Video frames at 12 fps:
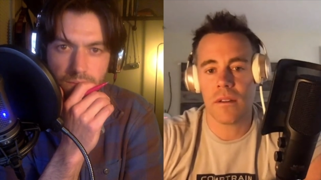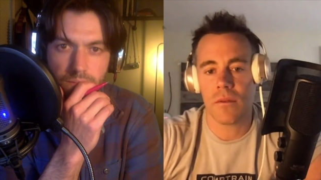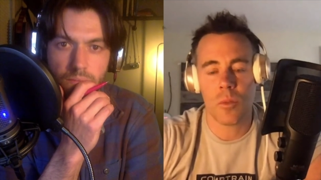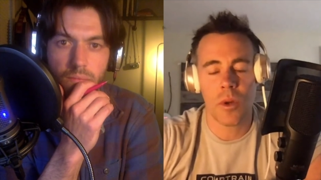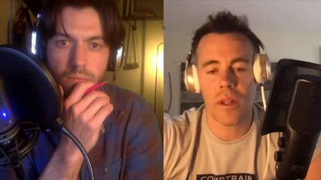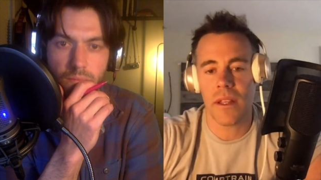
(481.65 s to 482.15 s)

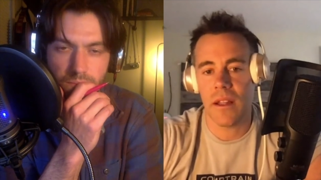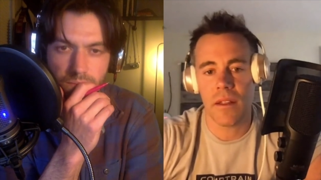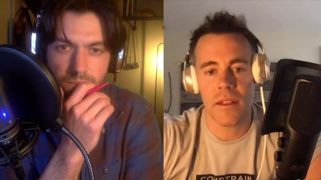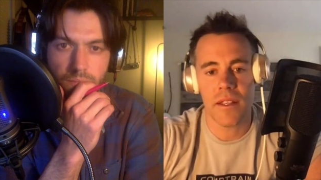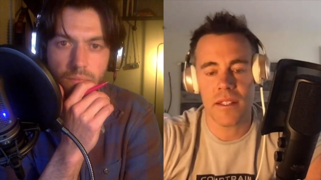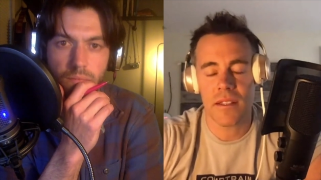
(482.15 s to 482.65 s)

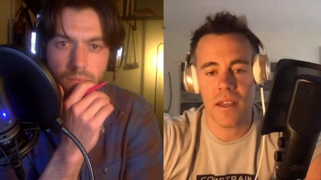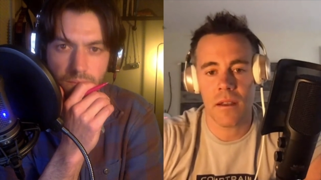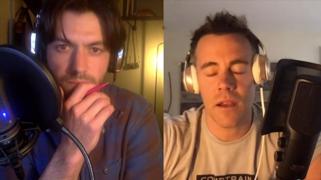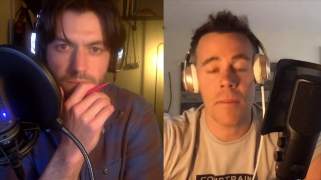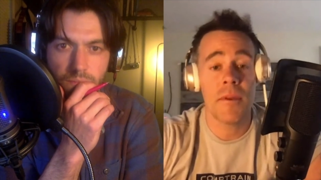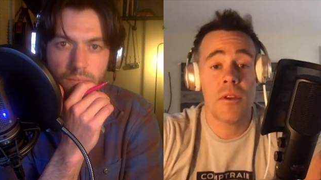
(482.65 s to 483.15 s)
Speaker 1: willy-nilly this
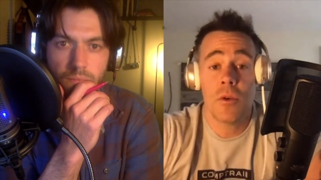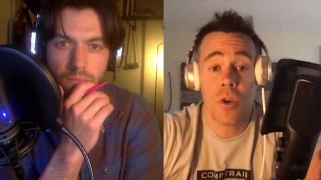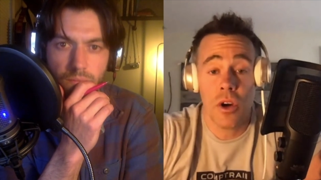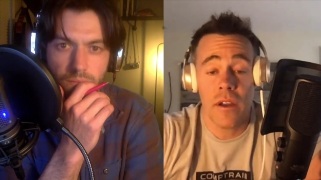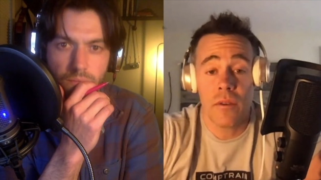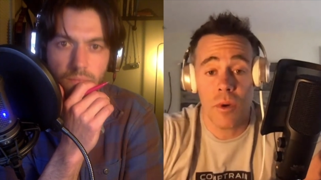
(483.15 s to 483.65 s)
thing i mean you
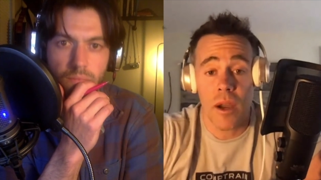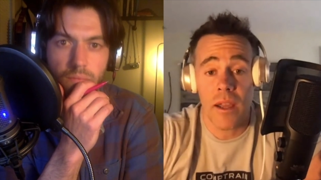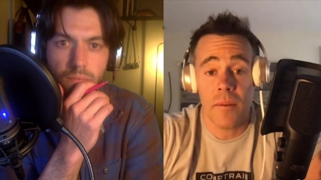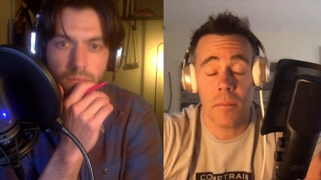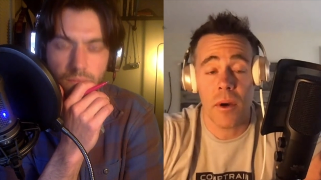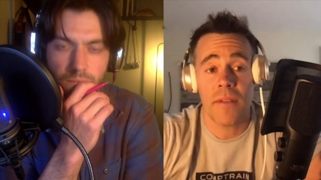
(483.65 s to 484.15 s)
could
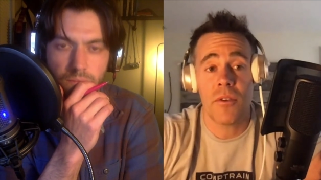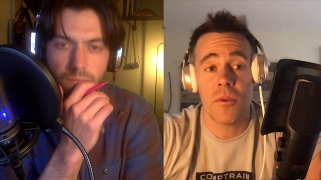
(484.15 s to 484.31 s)
right but if you